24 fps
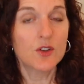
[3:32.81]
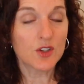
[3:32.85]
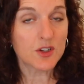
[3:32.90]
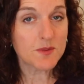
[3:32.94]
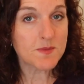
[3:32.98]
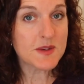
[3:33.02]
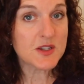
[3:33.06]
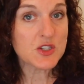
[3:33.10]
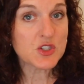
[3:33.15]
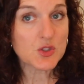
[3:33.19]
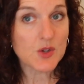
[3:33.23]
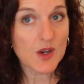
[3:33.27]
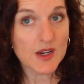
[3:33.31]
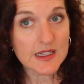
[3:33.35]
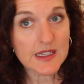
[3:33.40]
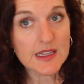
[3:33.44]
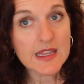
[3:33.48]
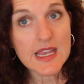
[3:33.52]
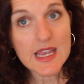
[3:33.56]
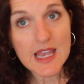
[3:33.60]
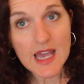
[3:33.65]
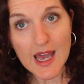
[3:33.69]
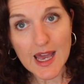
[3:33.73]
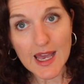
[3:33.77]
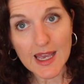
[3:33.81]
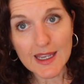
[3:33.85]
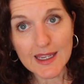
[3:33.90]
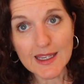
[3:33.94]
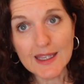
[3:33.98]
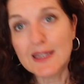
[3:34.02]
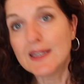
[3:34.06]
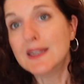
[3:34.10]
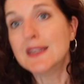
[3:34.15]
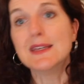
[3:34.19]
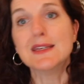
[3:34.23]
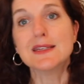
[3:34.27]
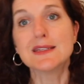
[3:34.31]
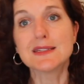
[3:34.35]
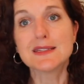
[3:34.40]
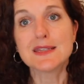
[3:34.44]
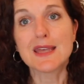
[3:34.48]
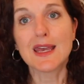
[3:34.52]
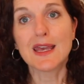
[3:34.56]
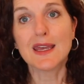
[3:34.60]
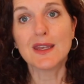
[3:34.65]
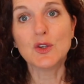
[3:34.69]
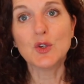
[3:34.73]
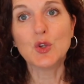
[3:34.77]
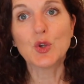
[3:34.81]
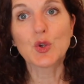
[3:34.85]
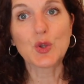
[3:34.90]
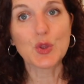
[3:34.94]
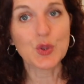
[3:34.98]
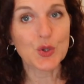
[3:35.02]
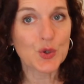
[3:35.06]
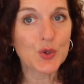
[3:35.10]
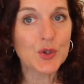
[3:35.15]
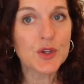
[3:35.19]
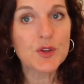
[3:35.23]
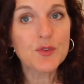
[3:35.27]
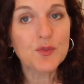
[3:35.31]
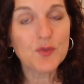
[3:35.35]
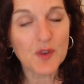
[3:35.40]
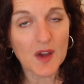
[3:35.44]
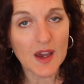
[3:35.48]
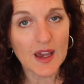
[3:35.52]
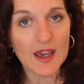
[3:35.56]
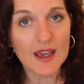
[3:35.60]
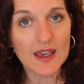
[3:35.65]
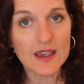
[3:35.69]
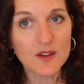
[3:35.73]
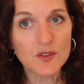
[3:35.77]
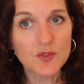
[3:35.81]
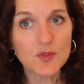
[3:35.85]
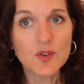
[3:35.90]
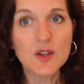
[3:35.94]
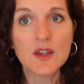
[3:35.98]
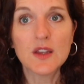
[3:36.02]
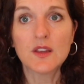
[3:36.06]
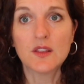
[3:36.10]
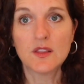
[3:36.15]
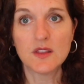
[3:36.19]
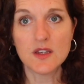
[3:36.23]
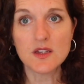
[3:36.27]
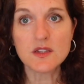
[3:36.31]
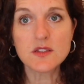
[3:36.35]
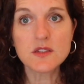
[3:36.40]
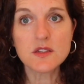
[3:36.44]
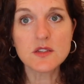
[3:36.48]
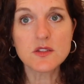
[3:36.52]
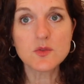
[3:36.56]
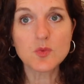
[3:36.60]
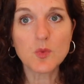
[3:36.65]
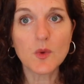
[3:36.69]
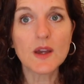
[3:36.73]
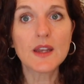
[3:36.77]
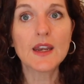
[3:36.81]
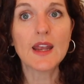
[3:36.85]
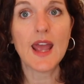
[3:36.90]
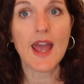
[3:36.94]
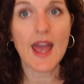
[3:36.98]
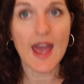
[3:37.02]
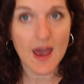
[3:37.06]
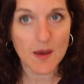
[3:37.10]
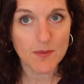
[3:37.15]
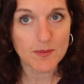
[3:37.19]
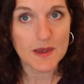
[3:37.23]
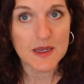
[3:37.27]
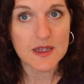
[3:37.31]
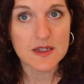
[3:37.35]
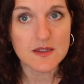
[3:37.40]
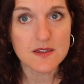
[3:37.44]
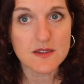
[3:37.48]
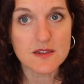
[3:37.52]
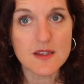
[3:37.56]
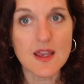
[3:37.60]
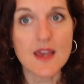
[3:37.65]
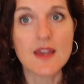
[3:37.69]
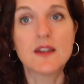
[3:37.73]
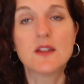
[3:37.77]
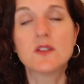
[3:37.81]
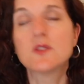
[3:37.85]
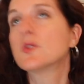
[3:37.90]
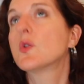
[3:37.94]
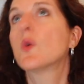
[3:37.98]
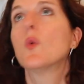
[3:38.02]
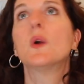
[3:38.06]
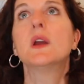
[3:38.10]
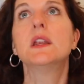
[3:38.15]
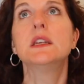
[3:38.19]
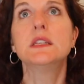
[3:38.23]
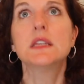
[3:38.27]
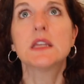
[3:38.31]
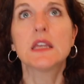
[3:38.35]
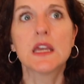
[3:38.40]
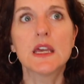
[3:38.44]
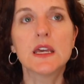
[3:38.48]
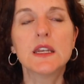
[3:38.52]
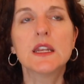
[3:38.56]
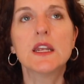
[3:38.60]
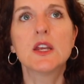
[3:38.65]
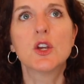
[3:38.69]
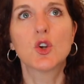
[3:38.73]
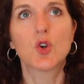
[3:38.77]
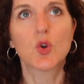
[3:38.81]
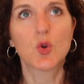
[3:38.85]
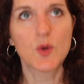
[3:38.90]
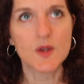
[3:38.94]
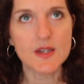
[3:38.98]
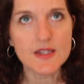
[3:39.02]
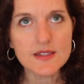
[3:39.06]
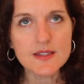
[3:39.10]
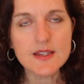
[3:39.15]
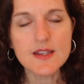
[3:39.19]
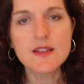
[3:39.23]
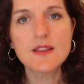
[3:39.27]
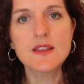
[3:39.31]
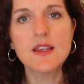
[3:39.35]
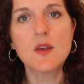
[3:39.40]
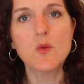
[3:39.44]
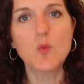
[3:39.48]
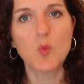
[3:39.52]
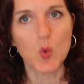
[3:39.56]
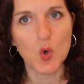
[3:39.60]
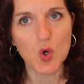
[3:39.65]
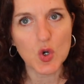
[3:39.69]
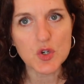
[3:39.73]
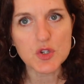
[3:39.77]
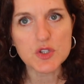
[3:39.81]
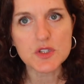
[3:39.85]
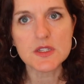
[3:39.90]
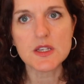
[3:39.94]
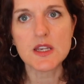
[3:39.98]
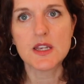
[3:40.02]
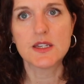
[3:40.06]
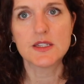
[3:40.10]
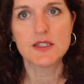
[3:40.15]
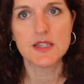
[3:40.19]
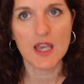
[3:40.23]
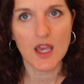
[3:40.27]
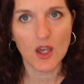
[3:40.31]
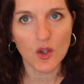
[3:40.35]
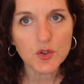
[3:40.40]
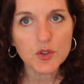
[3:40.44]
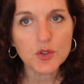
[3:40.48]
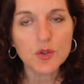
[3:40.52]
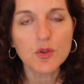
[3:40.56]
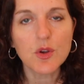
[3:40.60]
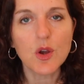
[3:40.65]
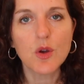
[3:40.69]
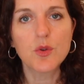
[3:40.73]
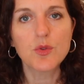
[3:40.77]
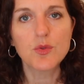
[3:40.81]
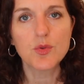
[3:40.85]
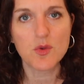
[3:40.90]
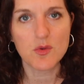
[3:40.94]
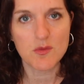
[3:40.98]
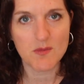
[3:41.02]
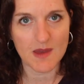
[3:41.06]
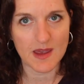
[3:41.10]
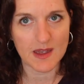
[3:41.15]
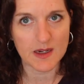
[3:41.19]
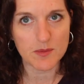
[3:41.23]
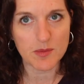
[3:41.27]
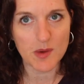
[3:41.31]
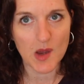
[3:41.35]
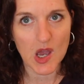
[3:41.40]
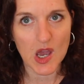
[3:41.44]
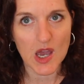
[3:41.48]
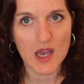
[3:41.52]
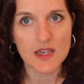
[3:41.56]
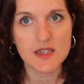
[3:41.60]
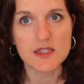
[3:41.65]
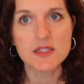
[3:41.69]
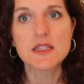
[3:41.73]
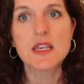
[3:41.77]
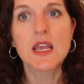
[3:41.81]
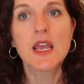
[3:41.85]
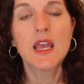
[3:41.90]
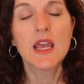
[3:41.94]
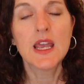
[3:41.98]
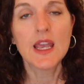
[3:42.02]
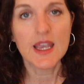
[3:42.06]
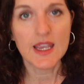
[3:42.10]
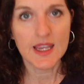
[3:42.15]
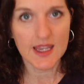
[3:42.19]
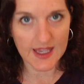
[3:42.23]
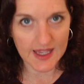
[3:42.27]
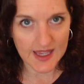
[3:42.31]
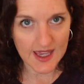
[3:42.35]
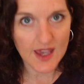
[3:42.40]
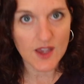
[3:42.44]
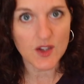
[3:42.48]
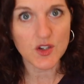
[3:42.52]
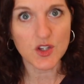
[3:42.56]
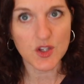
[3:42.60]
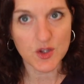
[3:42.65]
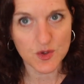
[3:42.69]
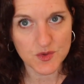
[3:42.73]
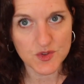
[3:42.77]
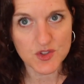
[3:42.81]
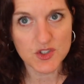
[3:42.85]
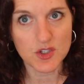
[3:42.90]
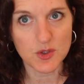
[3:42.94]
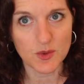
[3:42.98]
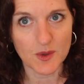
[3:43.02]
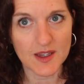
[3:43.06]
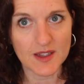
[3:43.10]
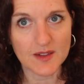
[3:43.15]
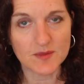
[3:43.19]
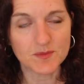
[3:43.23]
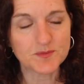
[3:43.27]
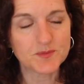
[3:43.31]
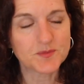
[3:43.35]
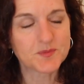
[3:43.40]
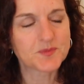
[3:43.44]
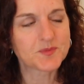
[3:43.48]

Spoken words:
looked me straight in the eye and he said, "You're 35. This is what happens, and it's going to get increasingly worse until you go through menopause. Get used to it."